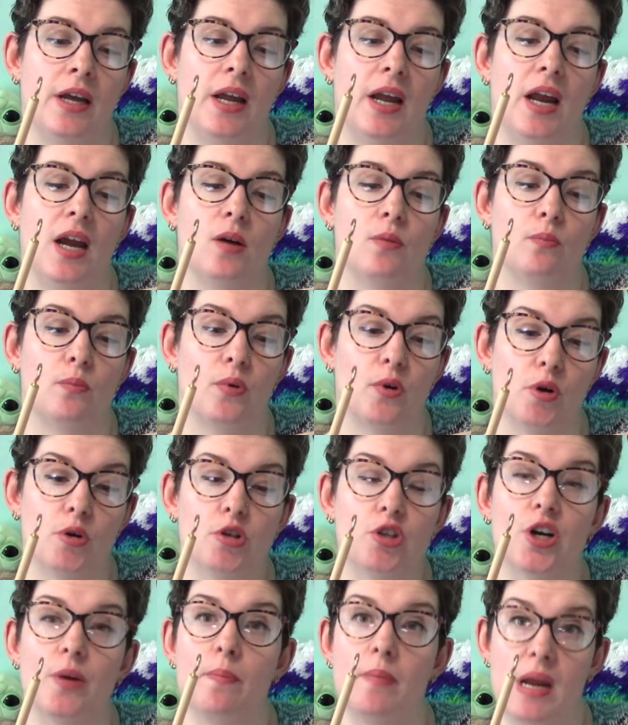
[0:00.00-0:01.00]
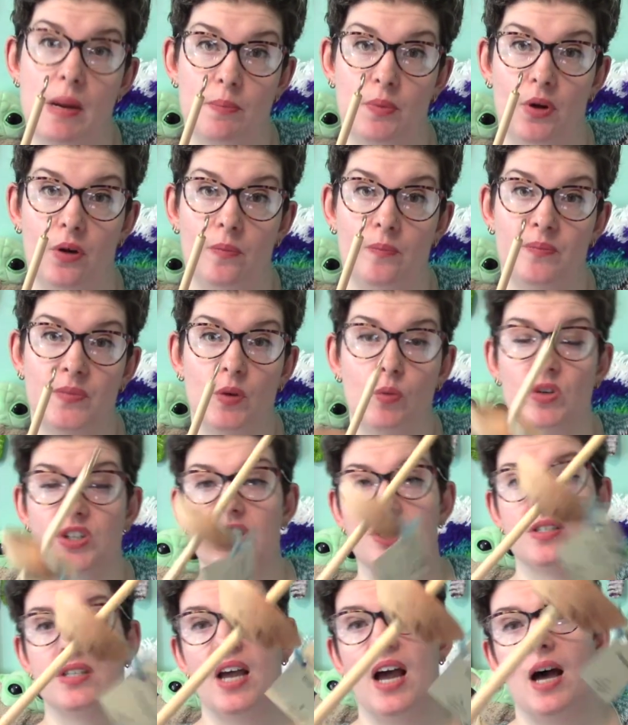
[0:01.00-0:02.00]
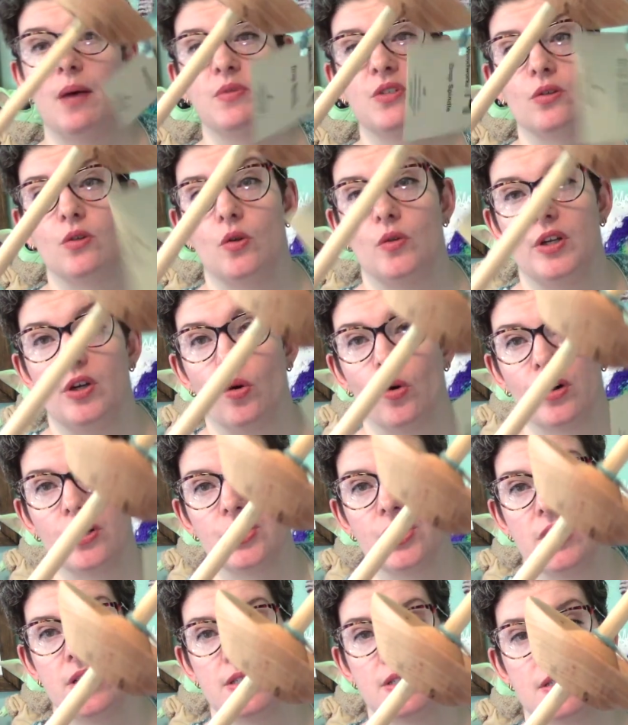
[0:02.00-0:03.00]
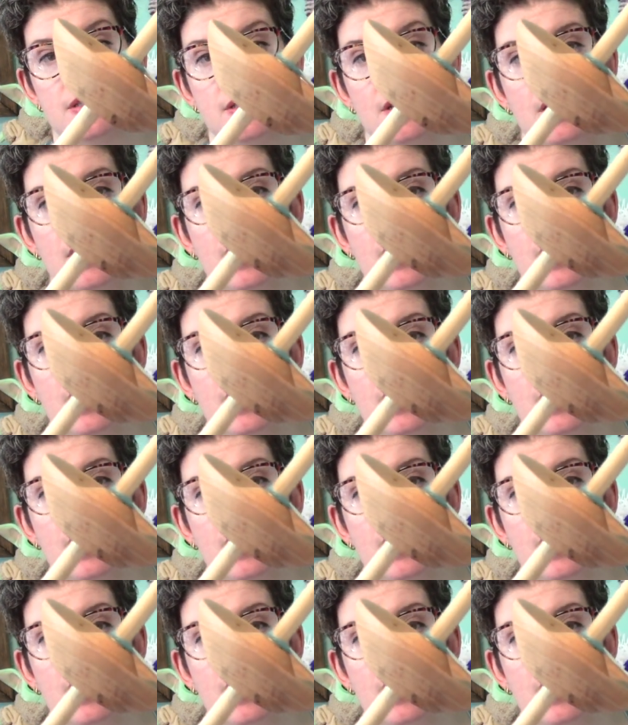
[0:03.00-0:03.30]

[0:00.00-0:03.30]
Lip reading: ambrosia maple, which is absolutely gorgeous.